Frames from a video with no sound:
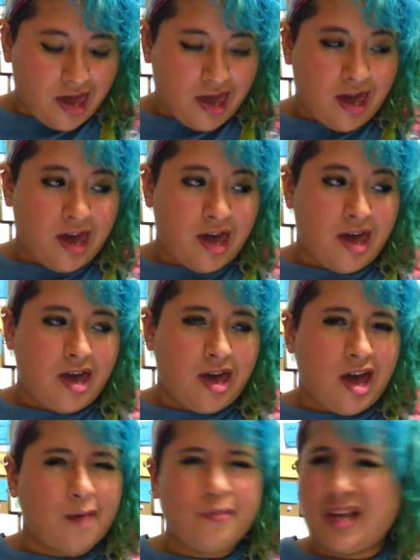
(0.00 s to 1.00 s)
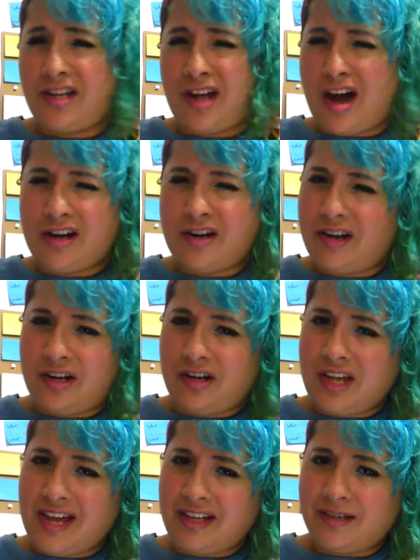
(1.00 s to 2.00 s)
I'm not hungrier
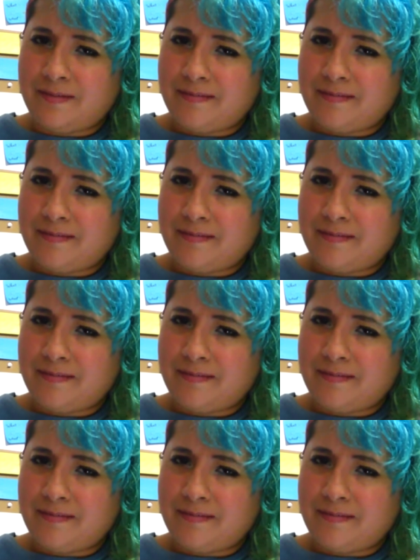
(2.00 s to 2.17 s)
yet.